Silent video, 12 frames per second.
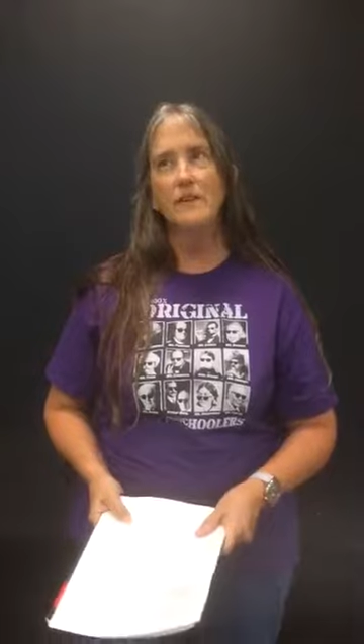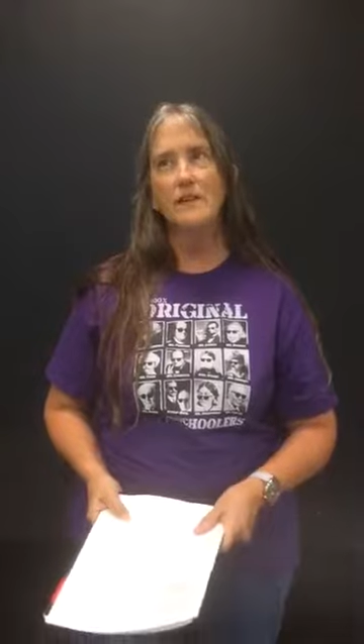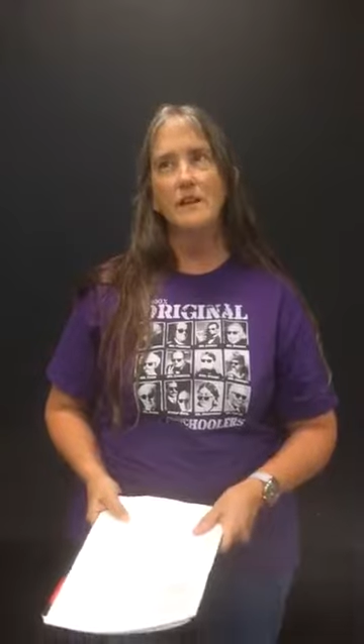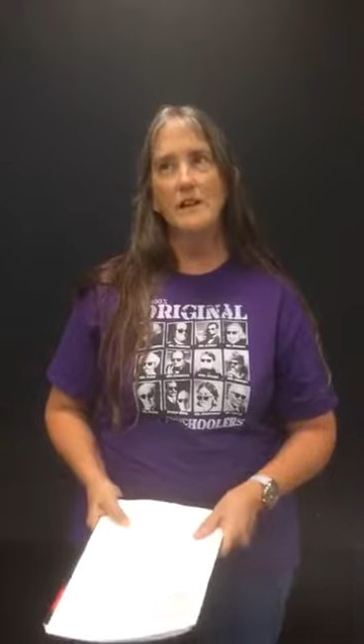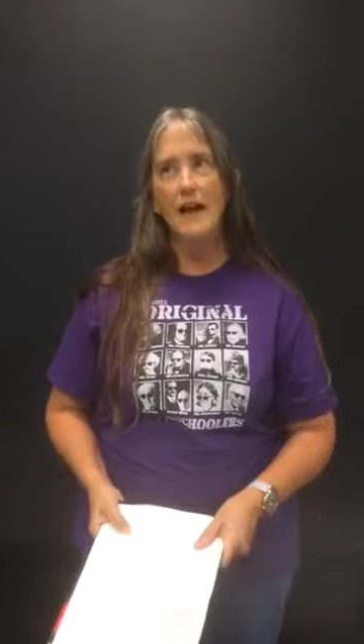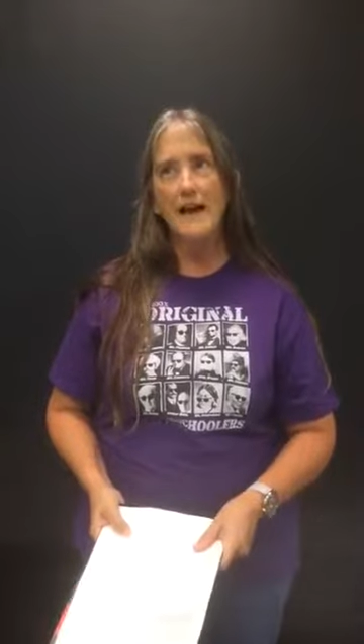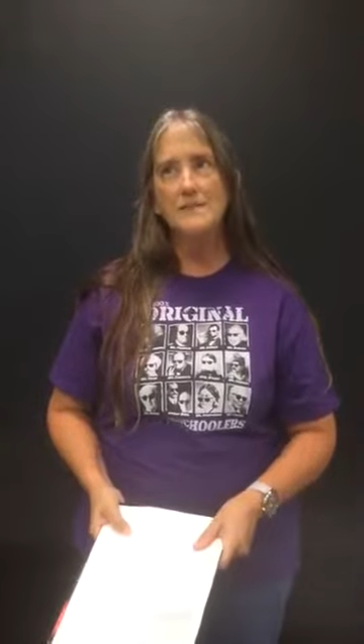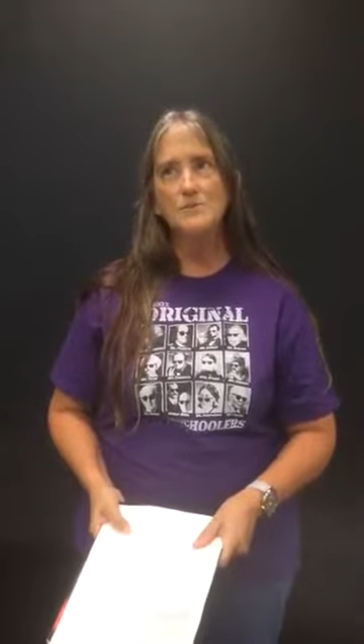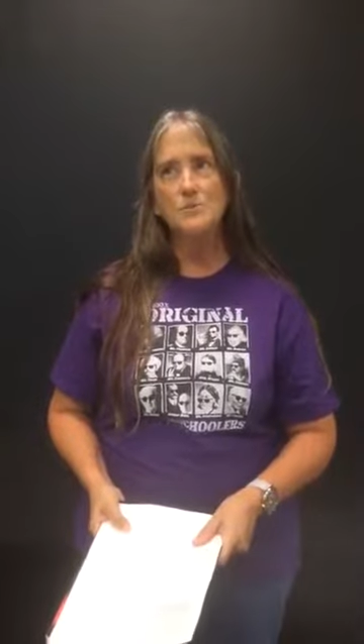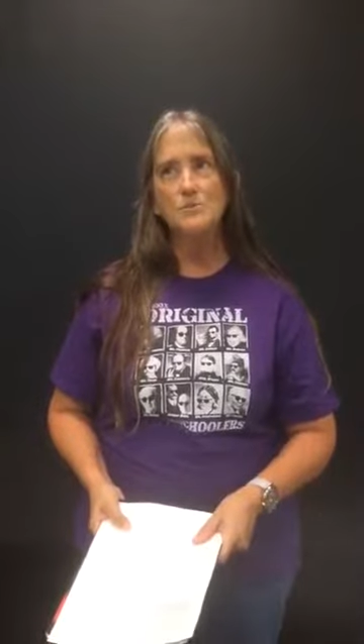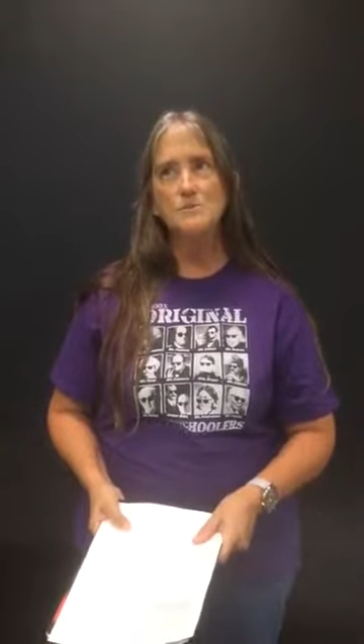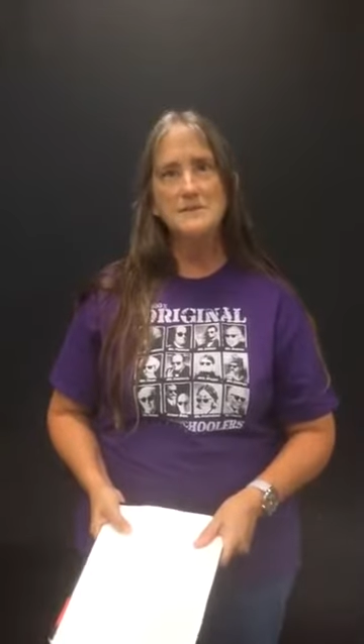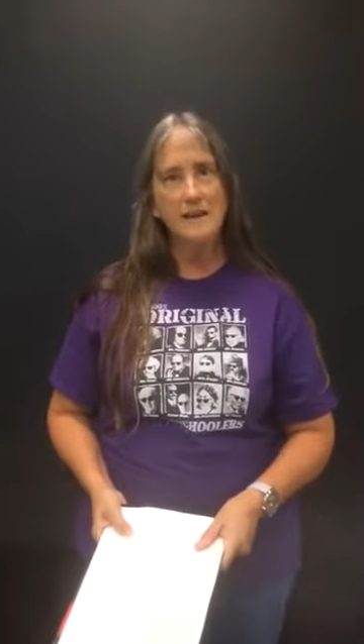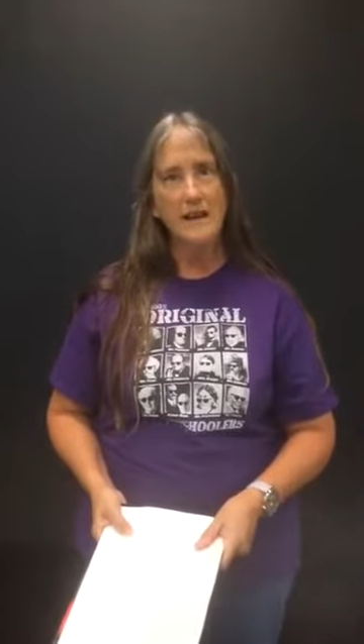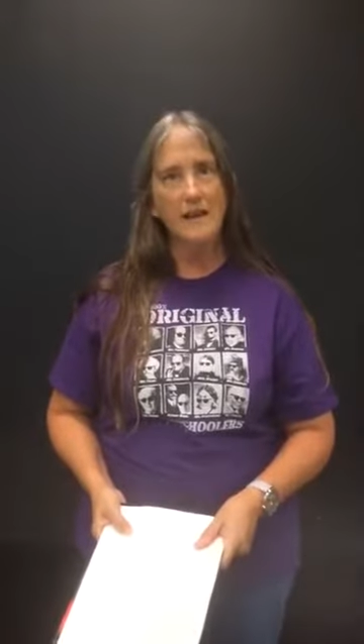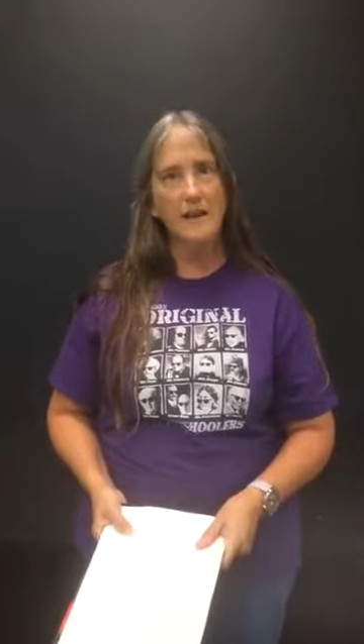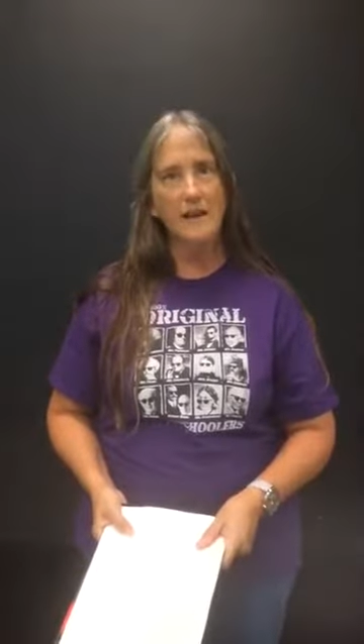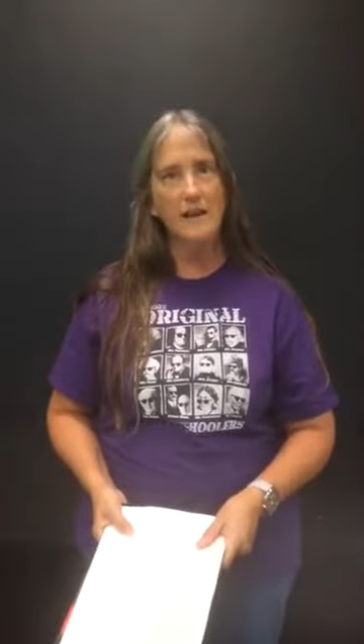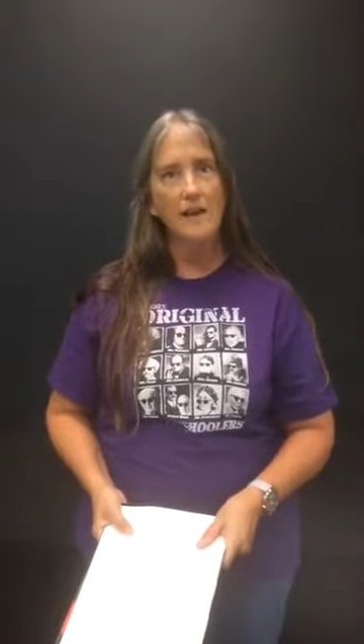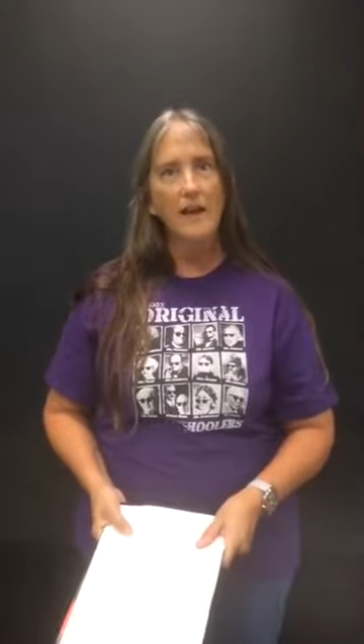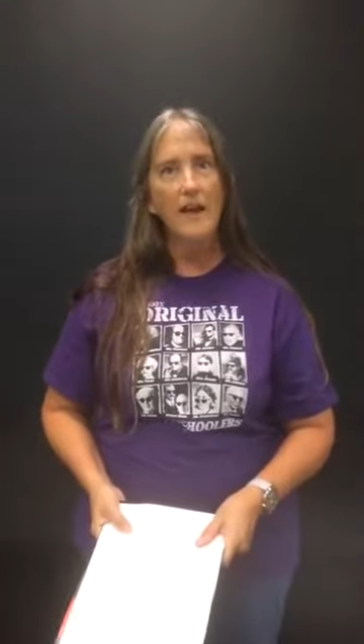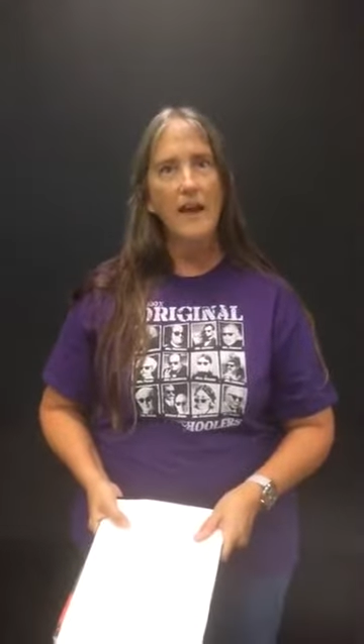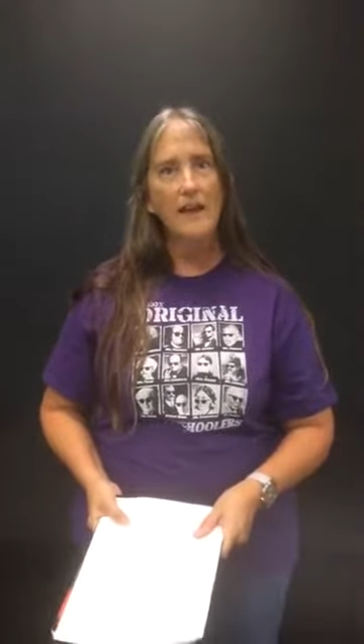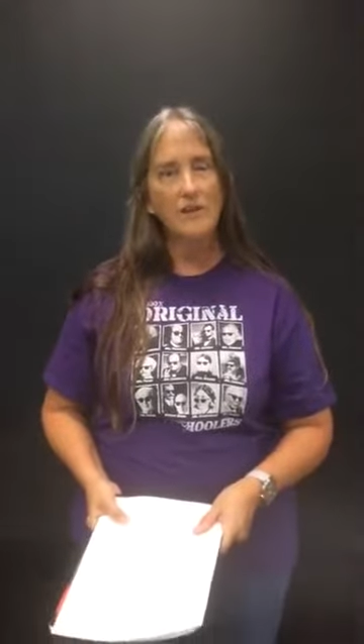the classroom setting
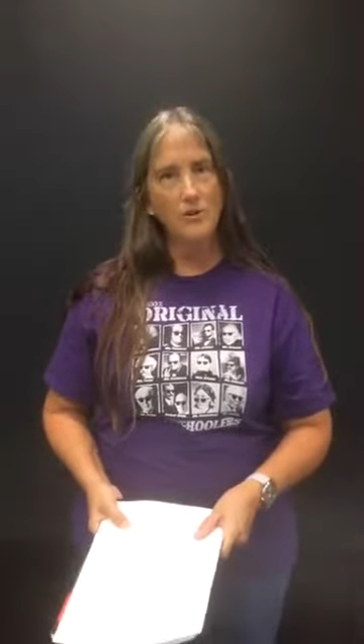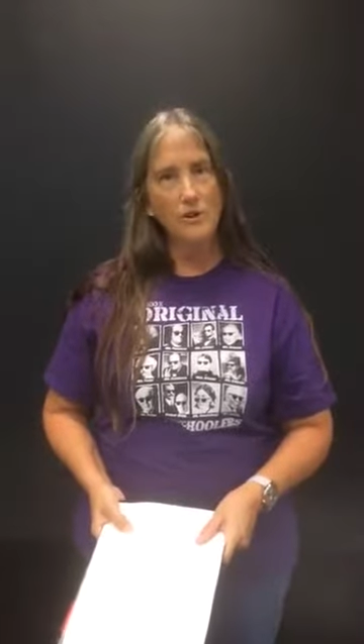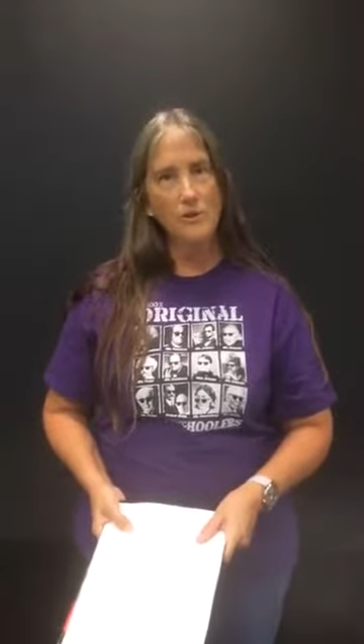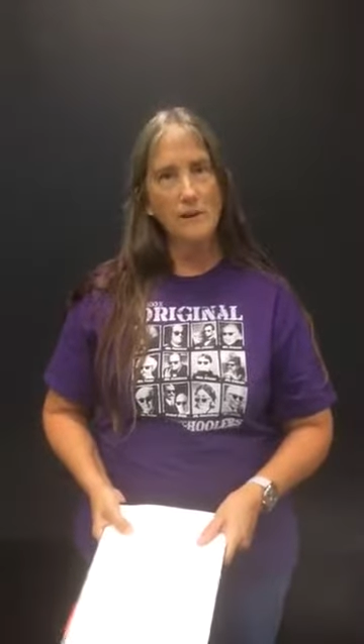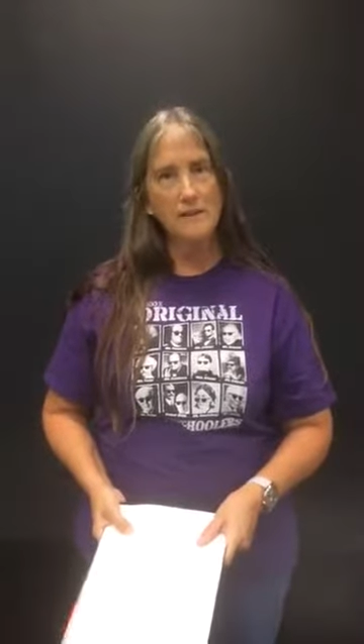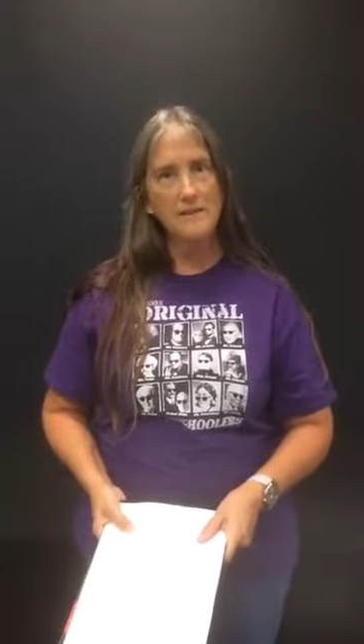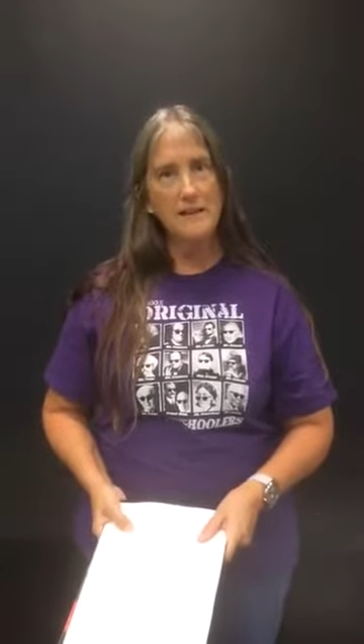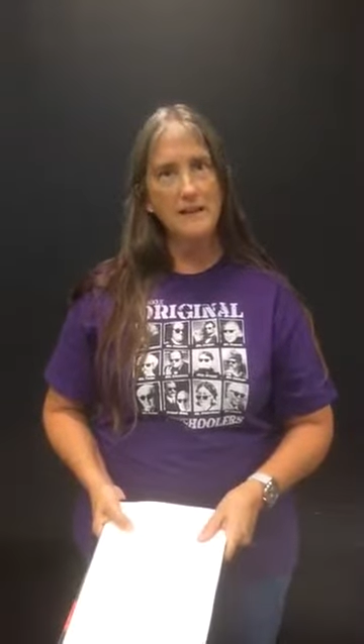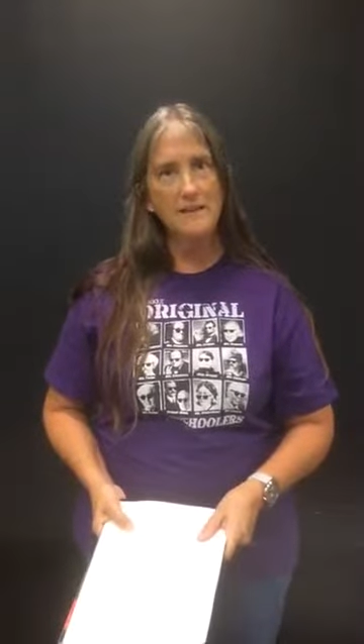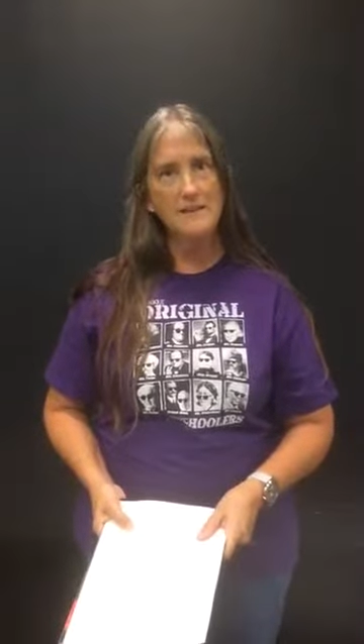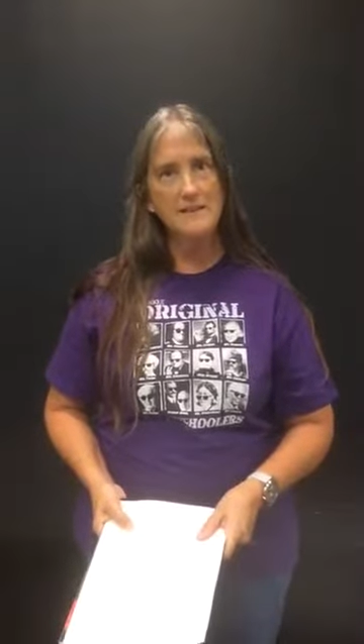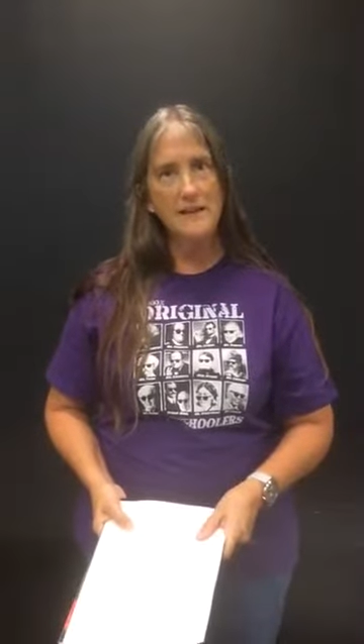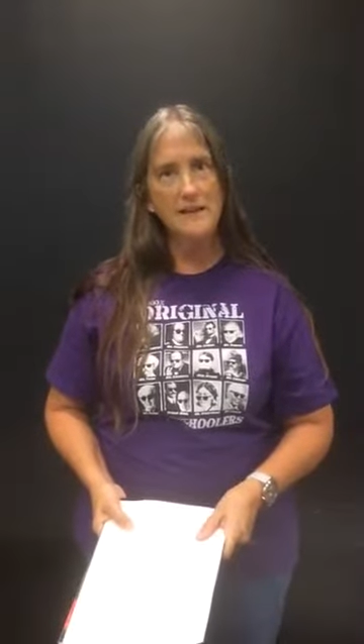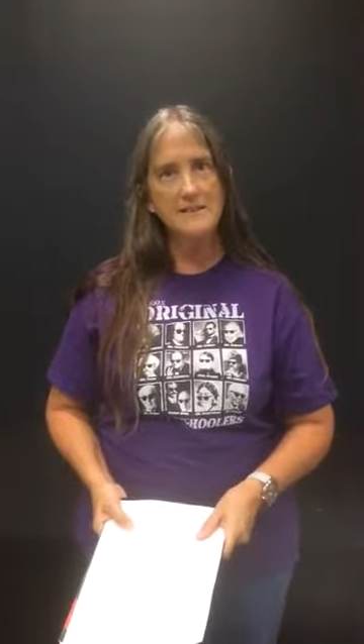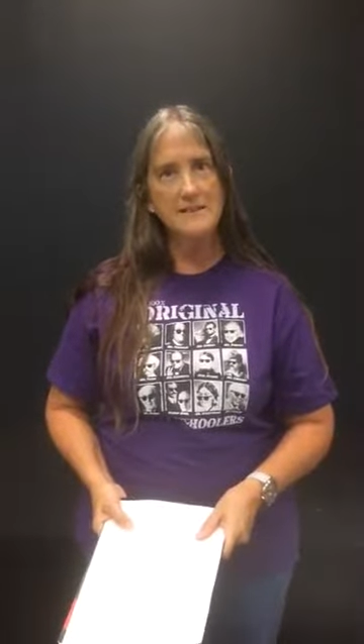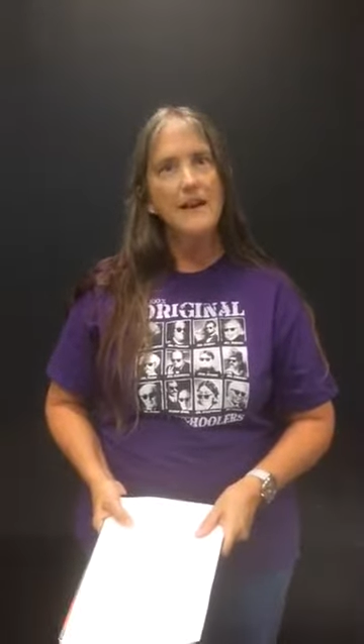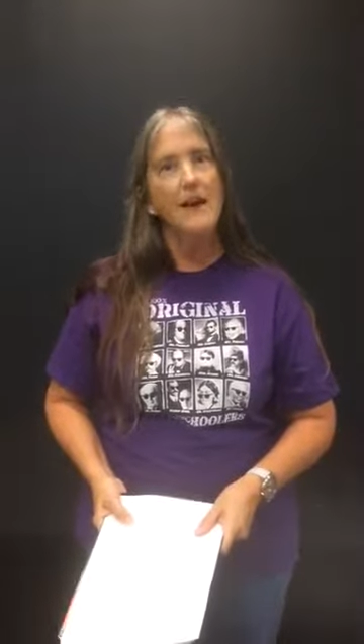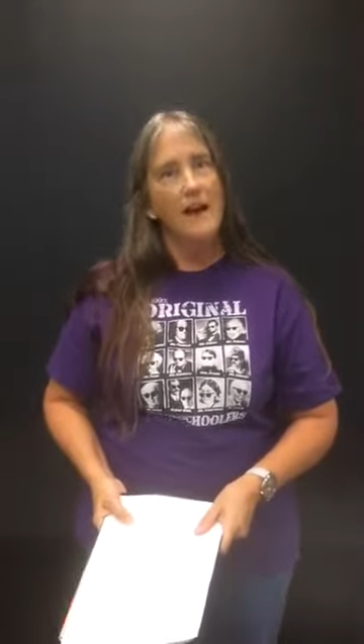and learning about taking this test,